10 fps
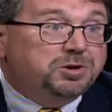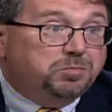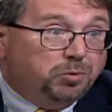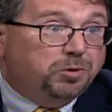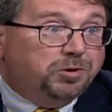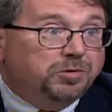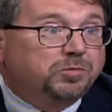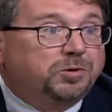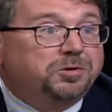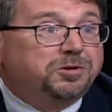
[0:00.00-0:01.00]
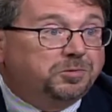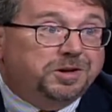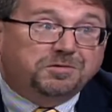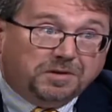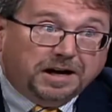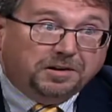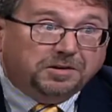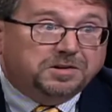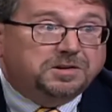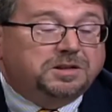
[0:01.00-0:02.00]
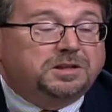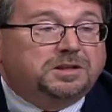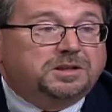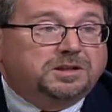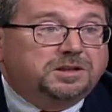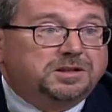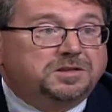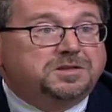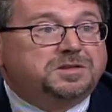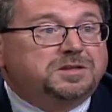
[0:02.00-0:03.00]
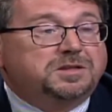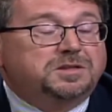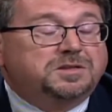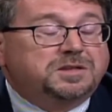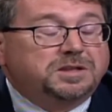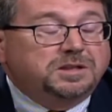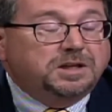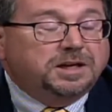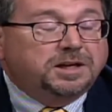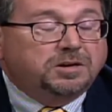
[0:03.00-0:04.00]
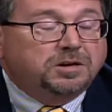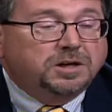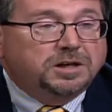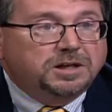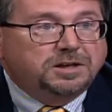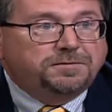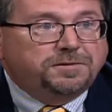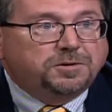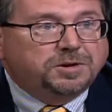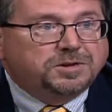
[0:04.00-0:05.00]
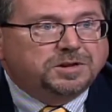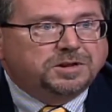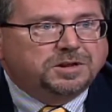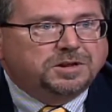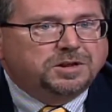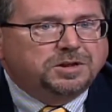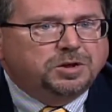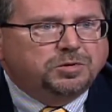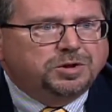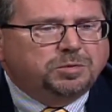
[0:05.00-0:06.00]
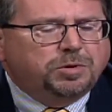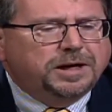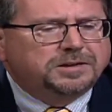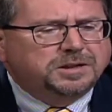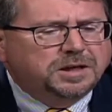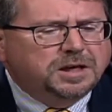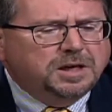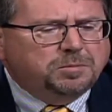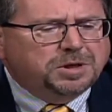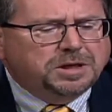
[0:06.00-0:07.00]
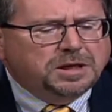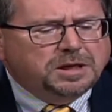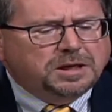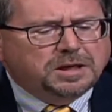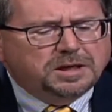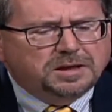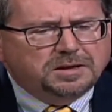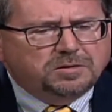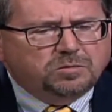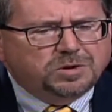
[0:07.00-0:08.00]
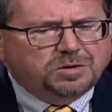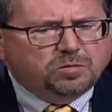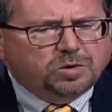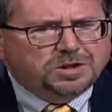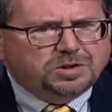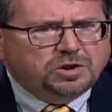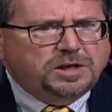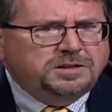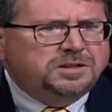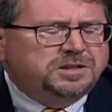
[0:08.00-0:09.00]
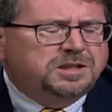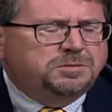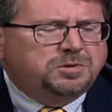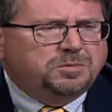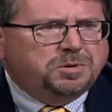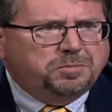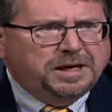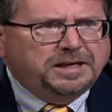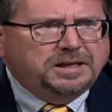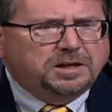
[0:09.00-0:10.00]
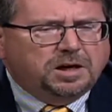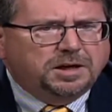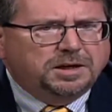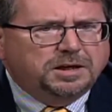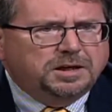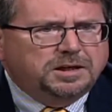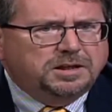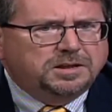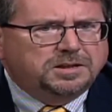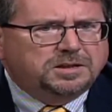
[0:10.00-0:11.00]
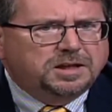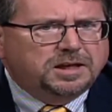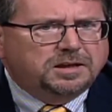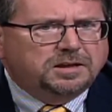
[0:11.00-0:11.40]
border, where the threat of violence is in the air if there is a no-deal Brexit. But what Johnson seems to have been banking on is that